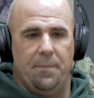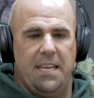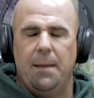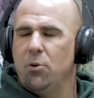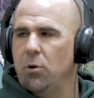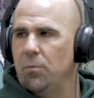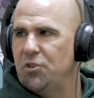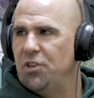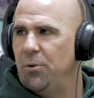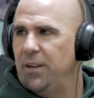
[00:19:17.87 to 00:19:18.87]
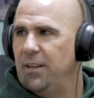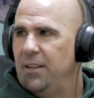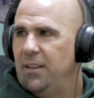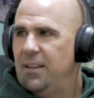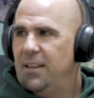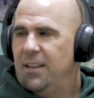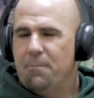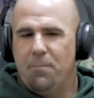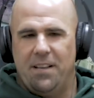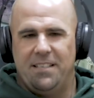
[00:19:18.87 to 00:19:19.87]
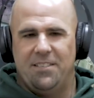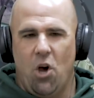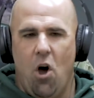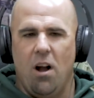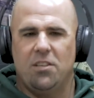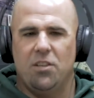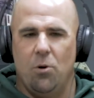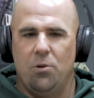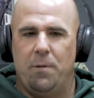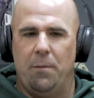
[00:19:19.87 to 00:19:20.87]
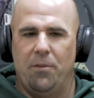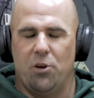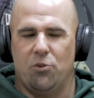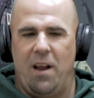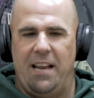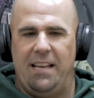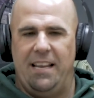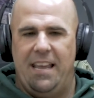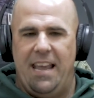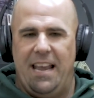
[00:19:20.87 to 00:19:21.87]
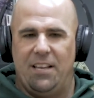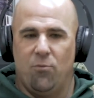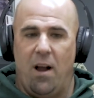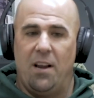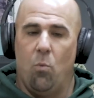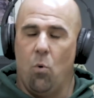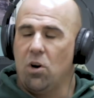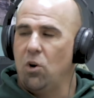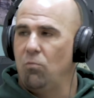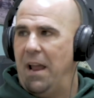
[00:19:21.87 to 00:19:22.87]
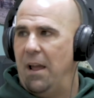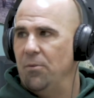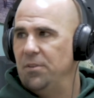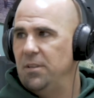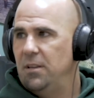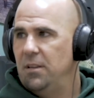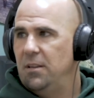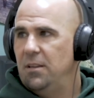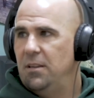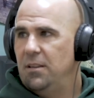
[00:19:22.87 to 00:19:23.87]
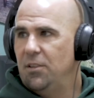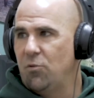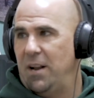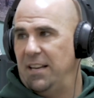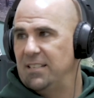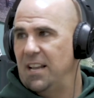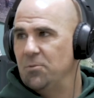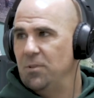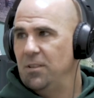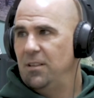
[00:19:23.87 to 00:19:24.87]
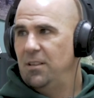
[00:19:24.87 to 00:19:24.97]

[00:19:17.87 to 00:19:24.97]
keep doing what you're doing, but talk to those people you're training and try to work around the training schedule.